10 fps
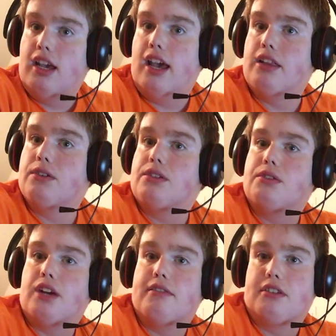And those two
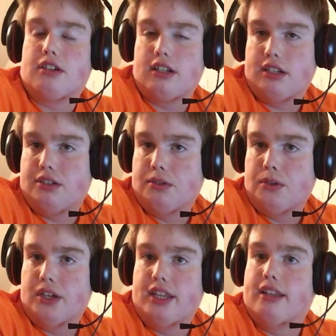drivers are going to
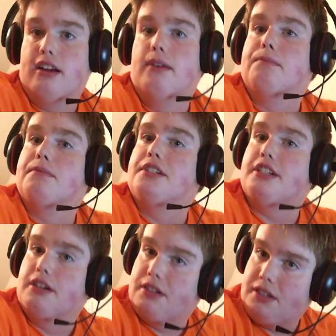join their
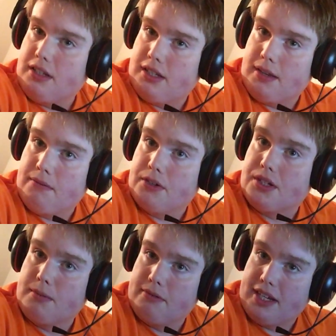GRC team for
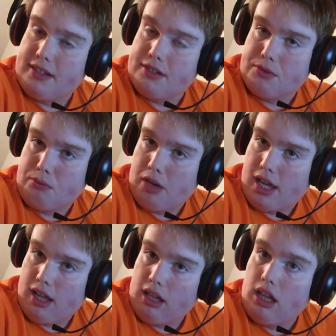some events as
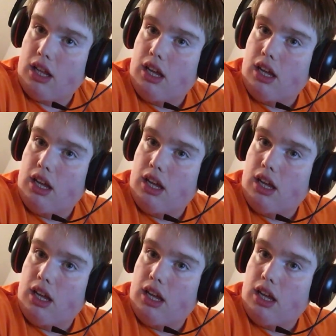well.